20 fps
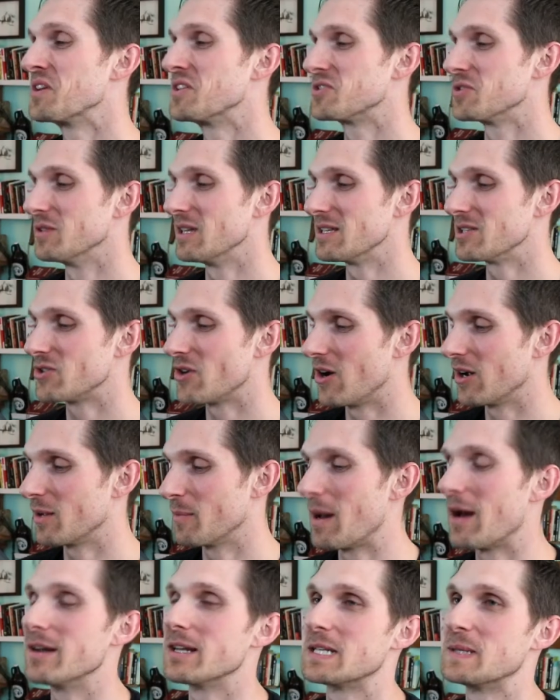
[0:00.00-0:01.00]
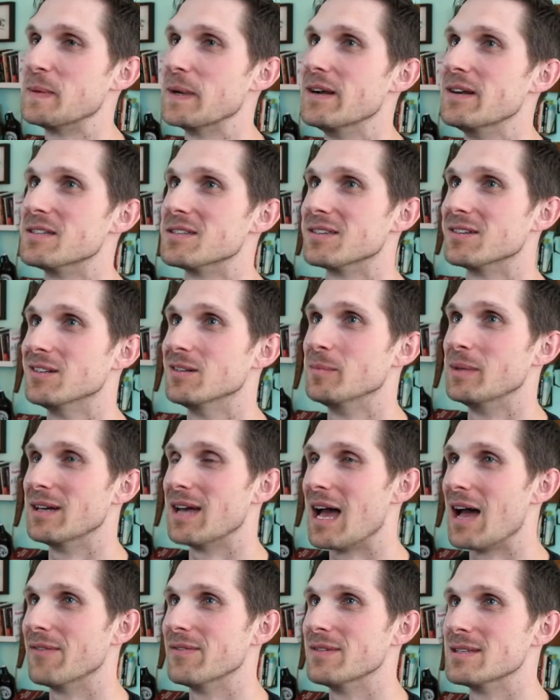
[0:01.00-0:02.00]
so let's talk about experience a little
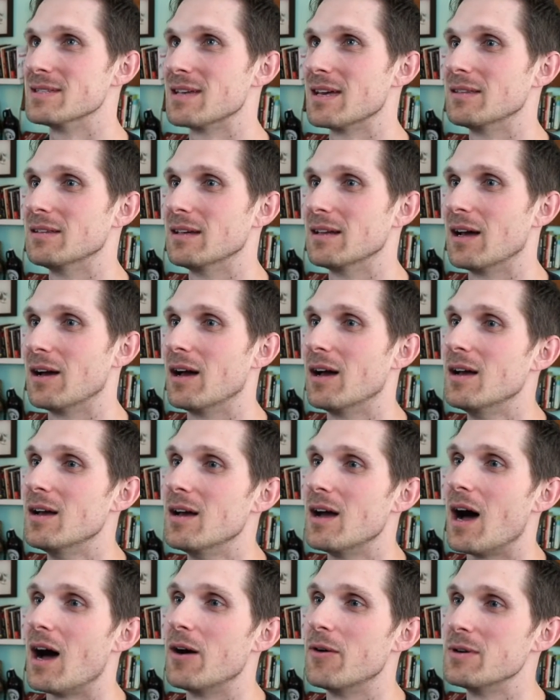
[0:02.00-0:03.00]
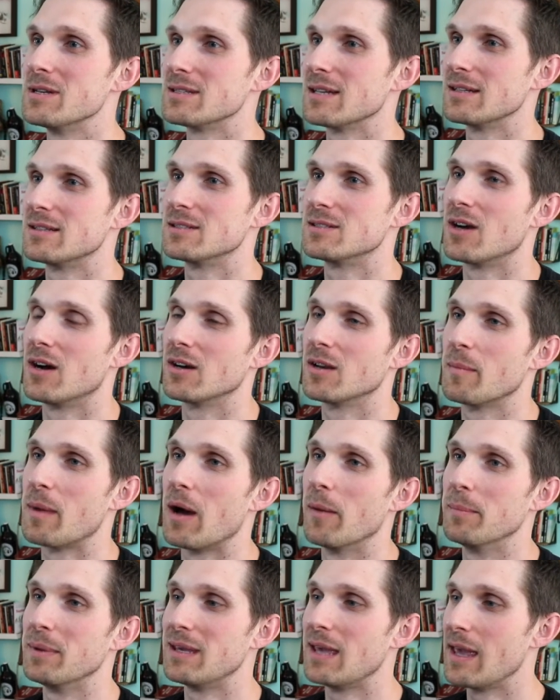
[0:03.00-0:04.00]
bit. Having said that, I, yeah. I always like to talk
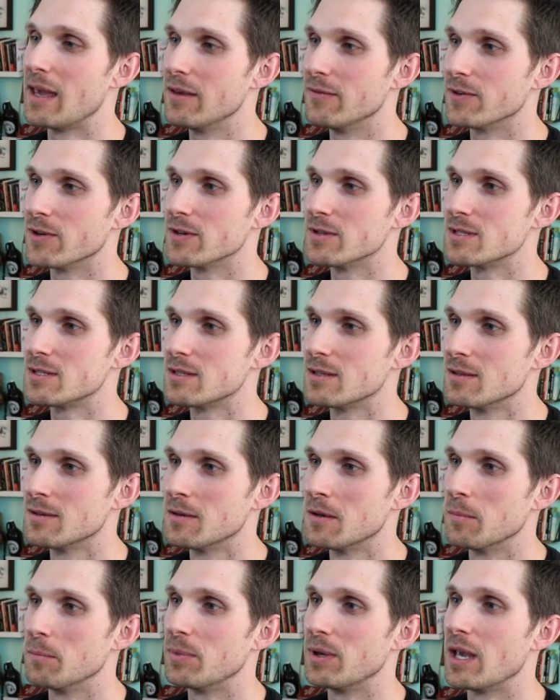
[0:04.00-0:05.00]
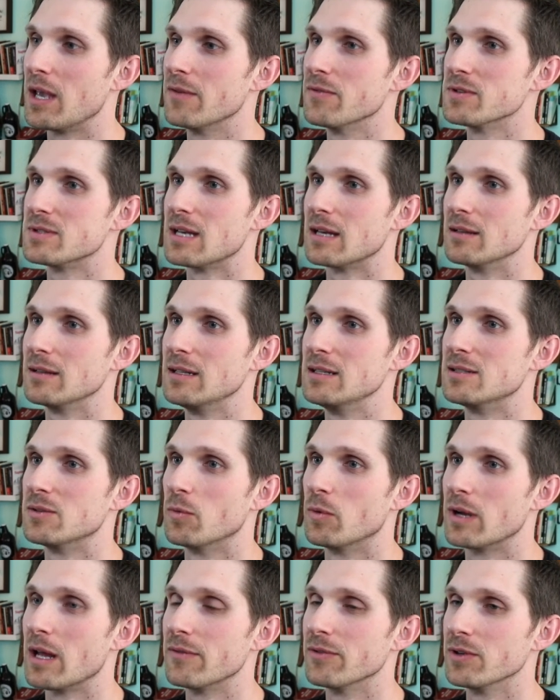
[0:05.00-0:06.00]
about behaviors behaviors that lead
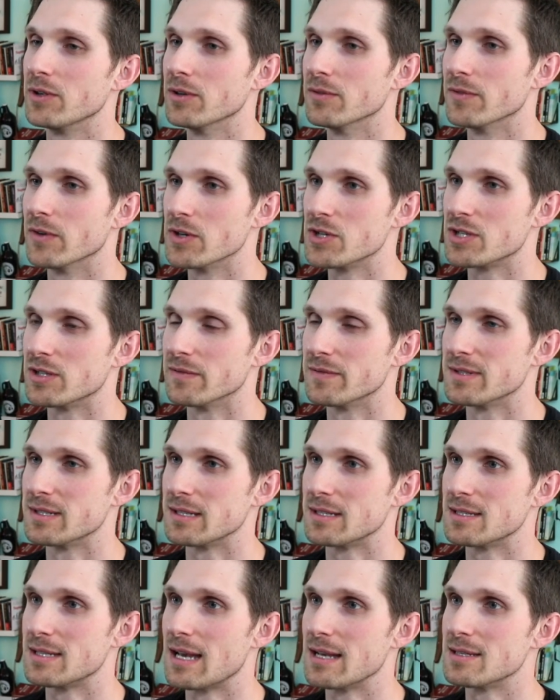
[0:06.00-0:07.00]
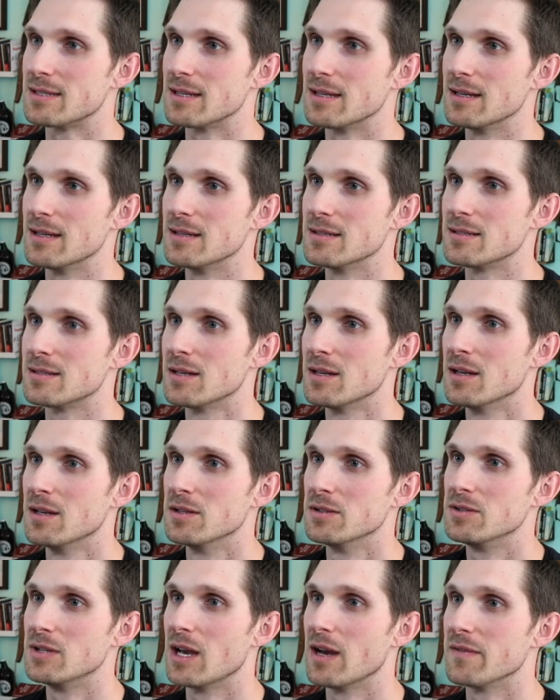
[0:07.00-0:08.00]
to whatever your version of success is.
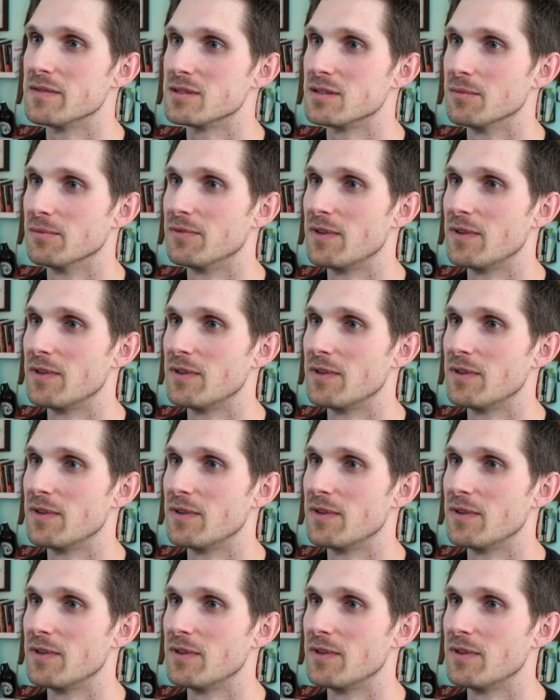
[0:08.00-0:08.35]
Do you have some